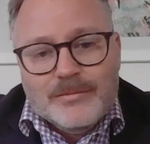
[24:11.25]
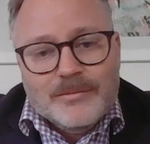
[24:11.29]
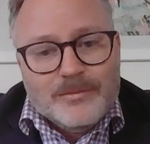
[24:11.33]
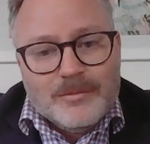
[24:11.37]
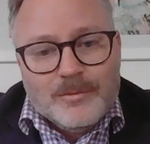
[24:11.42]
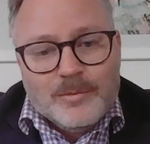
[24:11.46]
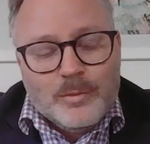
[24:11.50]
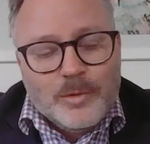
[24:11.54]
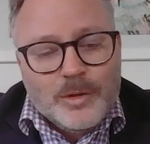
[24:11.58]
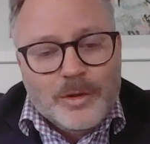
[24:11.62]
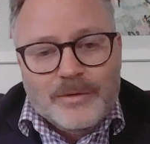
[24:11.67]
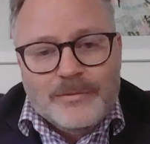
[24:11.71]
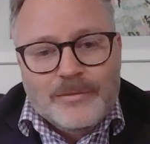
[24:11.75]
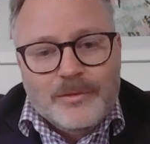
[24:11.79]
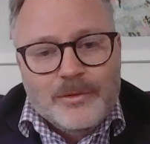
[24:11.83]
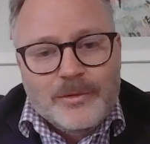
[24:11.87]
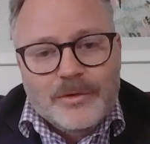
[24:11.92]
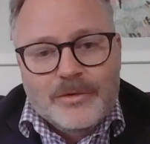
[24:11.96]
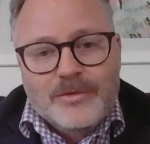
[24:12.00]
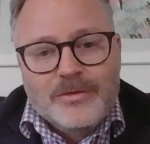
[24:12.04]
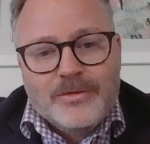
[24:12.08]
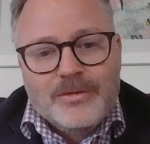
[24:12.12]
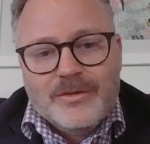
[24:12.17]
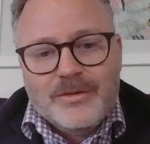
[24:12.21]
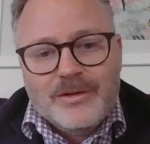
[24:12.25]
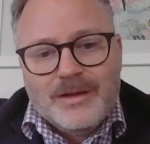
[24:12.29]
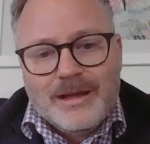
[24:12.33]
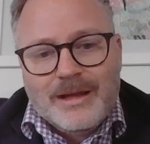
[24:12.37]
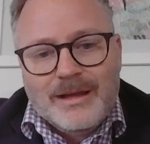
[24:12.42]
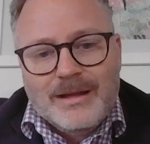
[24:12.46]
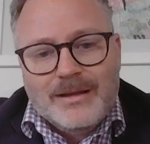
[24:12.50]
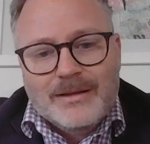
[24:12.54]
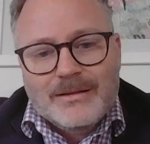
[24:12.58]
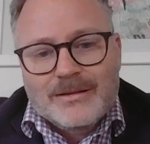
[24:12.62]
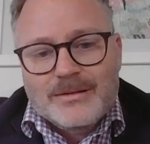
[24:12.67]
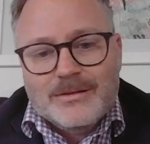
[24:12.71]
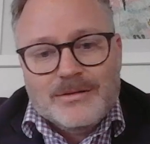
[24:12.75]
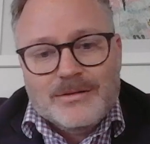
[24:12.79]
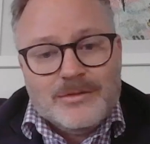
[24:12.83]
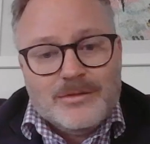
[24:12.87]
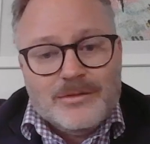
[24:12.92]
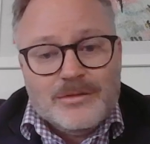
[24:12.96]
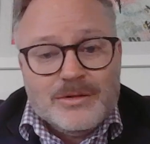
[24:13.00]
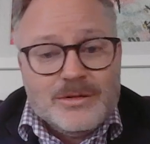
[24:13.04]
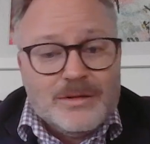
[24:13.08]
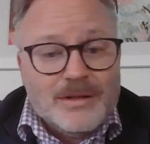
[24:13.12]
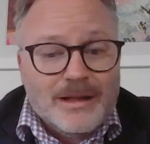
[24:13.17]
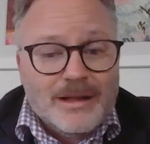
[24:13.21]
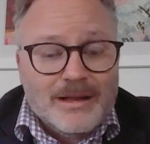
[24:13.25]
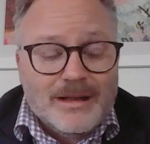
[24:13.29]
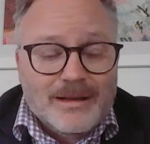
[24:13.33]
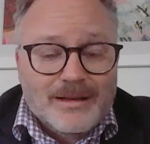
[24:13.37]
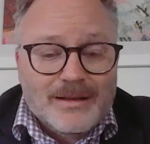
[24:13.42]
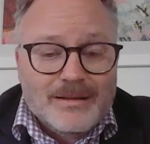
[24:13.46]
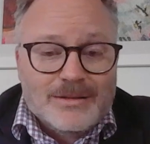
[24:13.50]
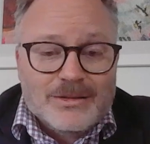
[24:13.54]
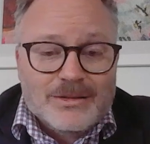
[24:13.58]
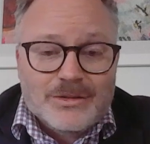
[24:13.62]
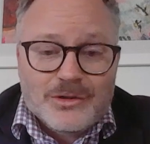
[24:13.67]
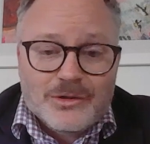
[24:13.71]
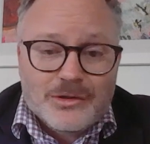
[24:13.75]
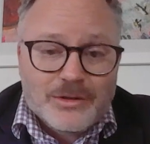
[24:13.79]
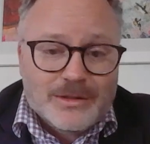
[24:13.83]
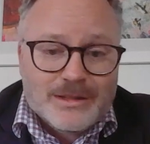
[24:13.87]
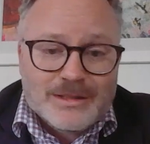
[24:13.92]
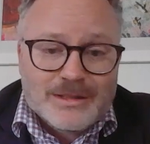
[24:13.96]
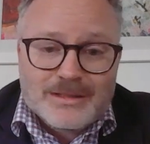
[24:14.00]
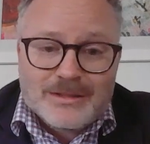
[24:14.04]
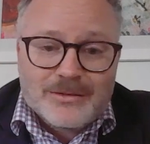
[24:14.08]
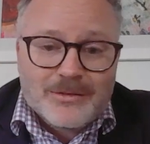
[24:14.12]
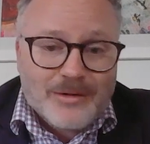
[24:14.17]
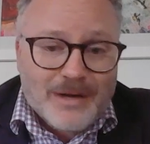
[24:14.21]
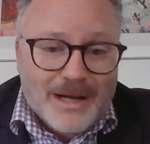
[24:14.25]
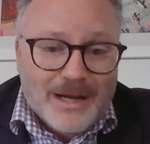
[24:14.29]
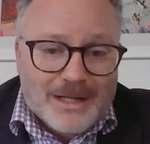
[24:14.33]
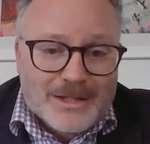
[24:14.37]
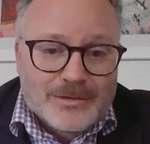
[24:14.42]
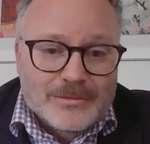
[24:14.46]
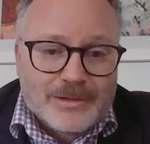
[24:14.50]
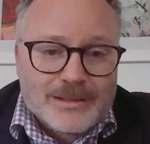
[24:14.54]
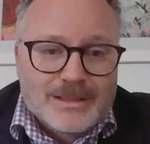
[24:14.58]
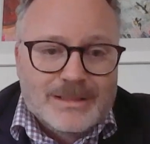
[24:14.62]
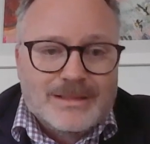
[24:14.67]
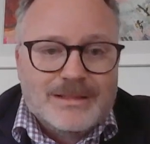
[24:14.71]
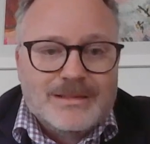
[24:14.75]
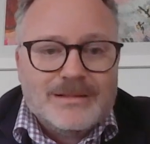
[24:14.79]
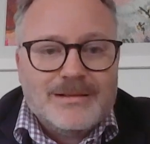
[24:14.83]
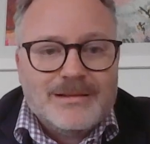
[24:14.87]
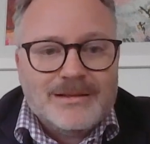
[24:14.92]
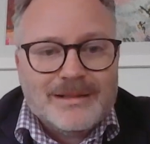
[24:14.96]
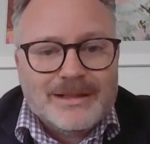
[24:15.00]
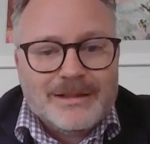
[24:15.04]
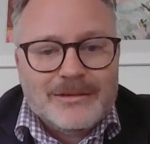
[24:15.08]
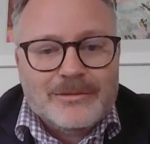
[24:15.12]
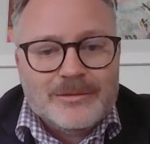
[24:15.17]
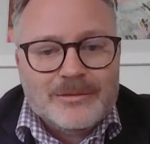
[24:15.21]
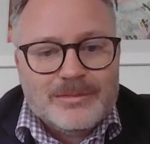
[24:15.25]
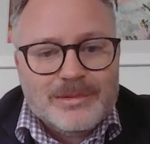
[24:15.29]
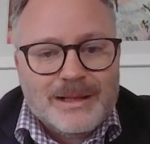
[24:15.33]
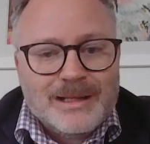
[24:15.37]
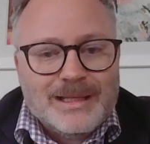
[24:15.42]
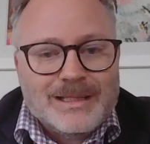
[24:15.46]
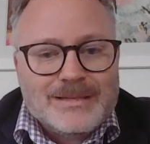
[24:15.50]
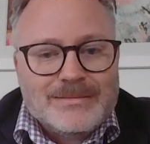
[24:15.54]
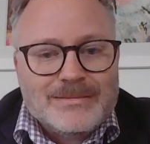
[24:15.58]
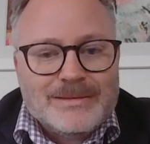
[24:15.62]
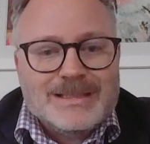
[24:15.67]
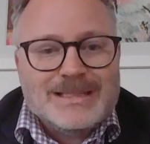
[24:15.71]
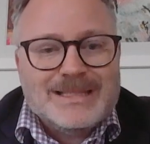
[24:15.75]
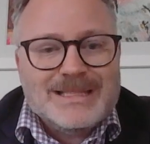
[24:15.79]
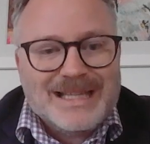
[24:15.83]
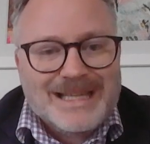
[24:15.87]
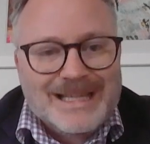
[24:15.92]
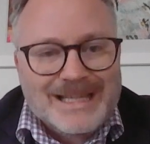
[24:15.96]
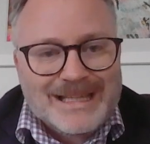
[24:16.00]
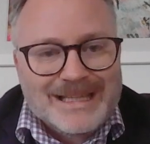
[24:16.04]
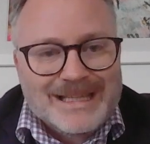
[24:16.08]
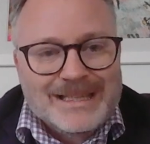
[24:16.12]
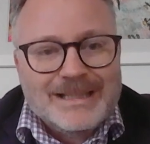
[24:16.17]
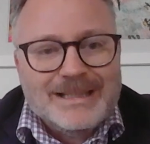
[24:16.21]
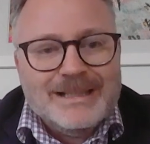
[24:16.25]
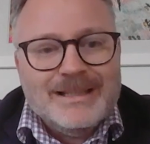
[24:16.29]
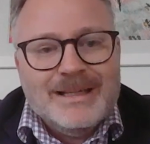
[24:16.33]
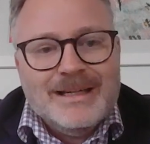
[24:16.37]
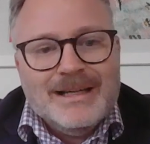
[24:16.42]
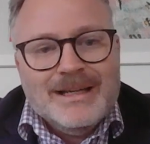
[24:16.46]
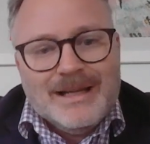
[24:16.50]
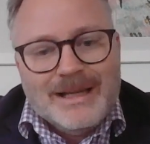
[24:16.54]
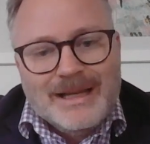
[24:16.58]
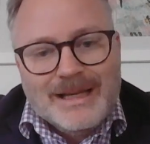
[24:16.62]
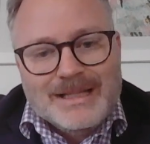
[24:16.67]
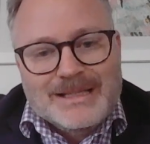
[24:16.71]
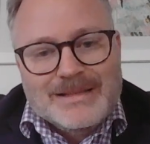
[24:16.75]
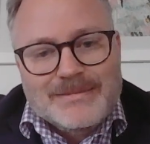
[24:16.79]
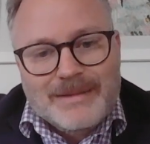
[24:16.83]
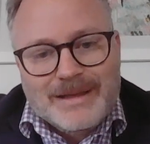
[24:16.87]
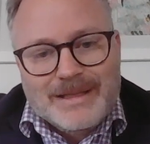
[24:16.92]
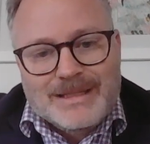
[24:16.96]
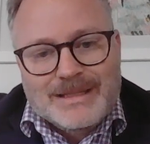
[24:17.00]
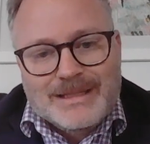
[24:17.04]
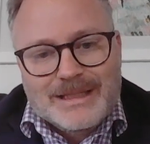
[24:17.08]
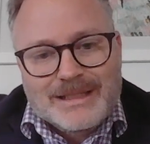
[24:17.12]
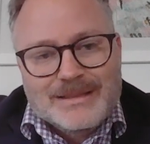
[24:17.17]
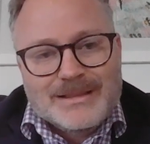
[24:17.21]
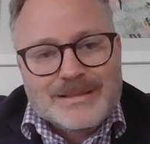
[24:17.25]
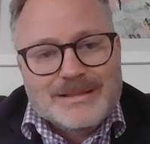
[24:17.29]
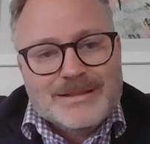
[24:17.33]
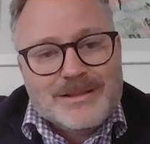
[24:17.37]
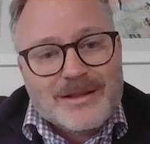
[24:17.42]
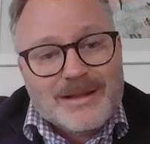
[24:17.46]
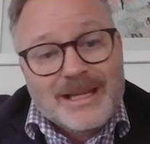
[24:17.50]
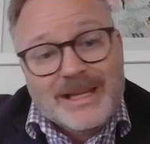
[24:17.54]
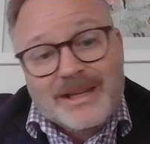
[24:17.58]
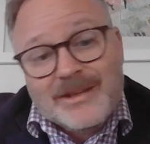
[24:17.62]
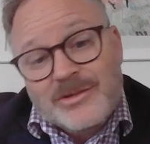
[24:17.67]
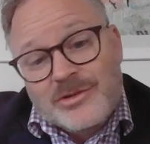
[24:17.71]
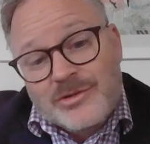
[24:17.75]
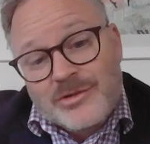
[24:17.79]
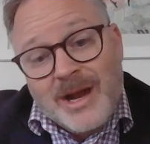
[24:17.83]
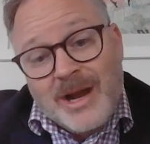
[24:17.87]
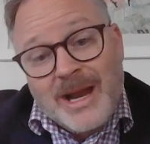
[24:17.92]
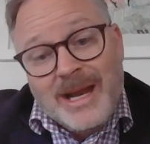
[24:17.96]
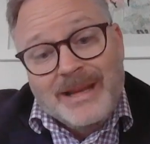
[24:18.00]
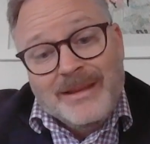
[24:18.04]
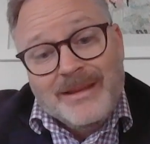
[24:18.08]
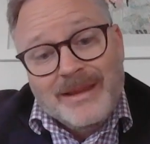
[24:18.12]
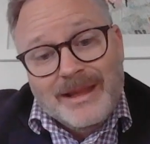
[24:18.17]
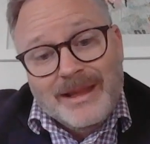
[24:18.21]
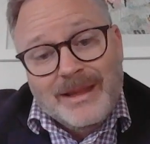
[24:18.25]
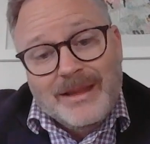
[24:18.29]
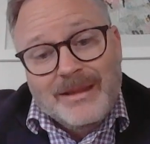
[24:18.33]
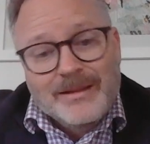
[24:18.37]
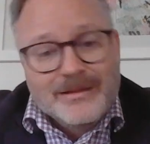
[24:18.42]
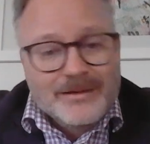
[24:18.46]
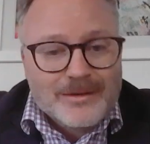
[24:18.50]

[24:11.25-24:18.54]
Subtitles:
workforce students and graduates clinical placements in headspace centres, so they can train there.